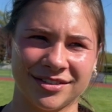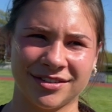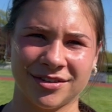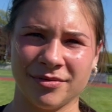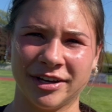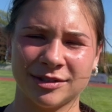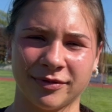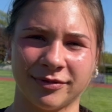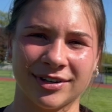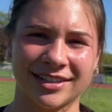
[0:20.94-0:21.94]
two weeks
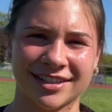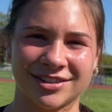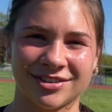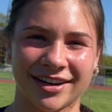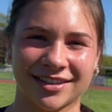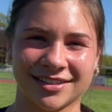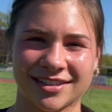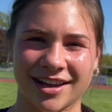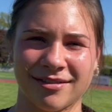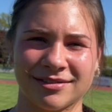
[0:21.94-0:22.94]
before districts.
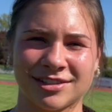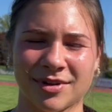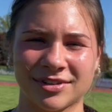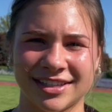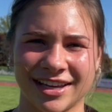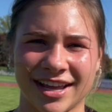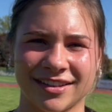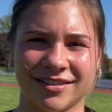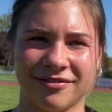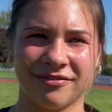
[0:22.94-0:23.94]
I was supposed to get
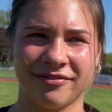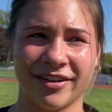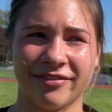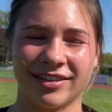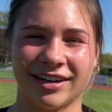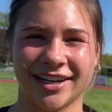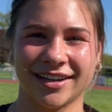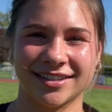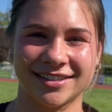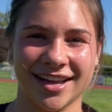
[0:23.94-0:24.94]
fifth and I
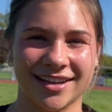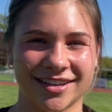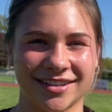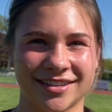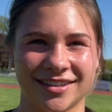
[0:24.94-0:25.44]
got second.